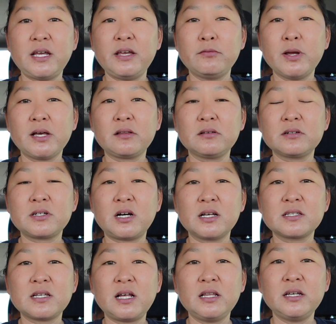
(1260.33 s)
a regular
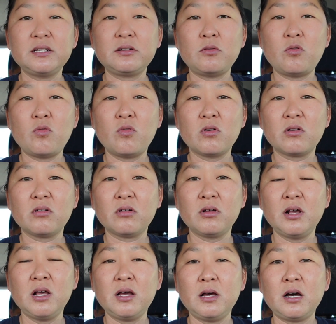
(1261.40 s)
tossed salad, or
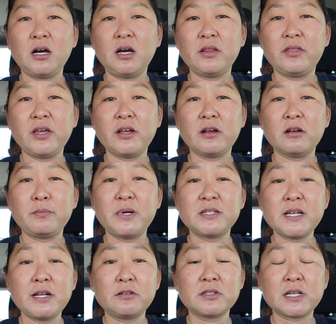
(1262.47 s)
their
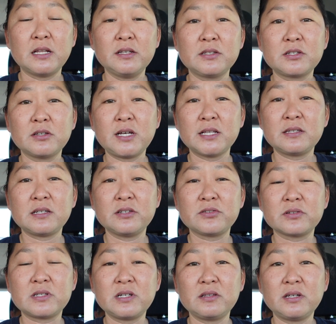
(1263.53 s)
potato salad. So that's
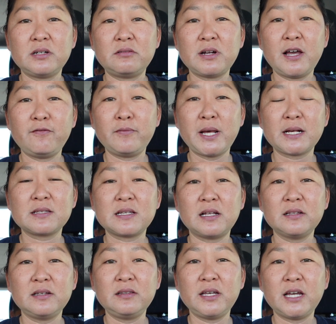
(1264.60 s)
interesting. They don't have mac
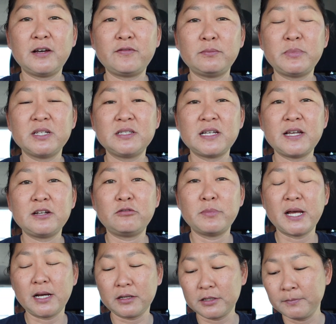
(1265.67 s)
salad, they have a potato
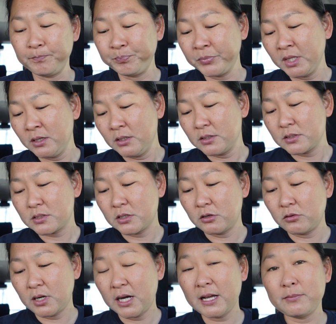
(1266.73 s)
mac.
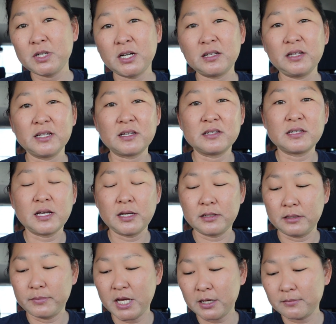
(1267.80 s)
So I'm not, like I said,
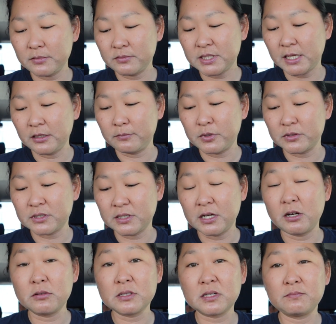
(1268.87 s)
a mac salad person. I
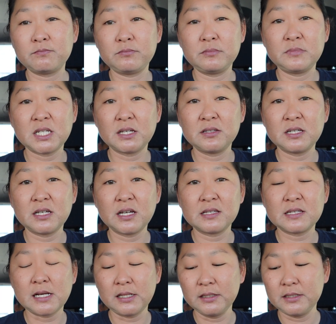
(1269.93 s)
always tend to get
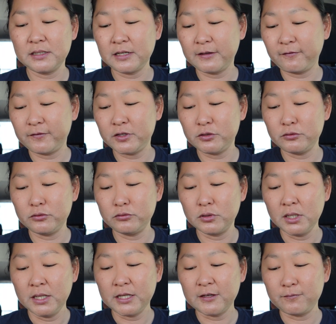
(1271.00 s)
salad if you
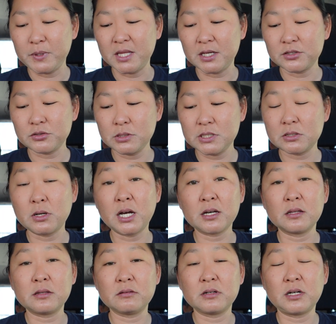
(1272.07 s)
give me that choice. So I
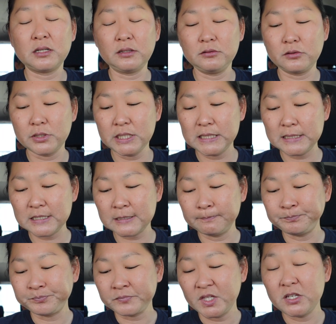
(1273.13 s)
got their nalo greens.
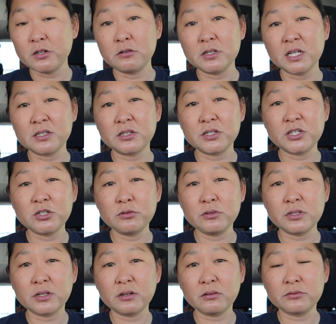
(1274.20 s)
You don't get to
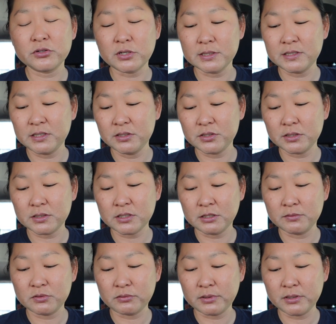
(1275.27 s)
choose their dressing, it just
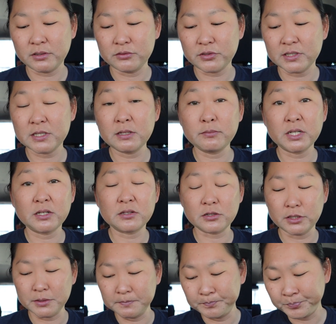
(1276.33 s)
comes with their dressing, but it's
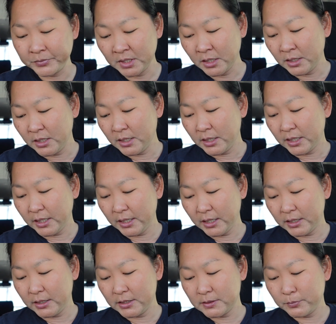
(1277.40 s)
good.
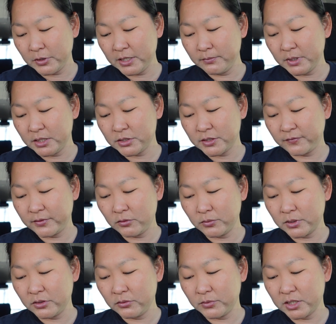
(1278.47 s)
And it's pretty much, if you're
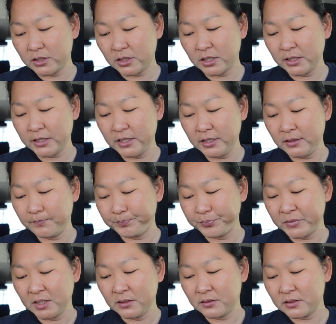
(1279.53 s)
wondering what
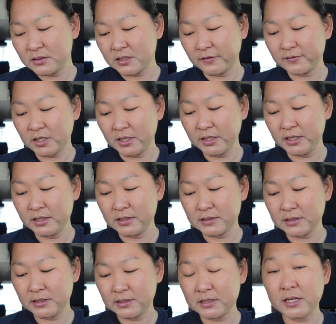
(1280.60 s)
the stuffed ahi
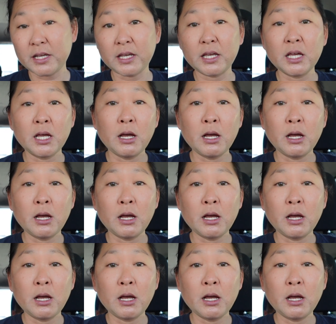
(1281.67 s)
is, it's a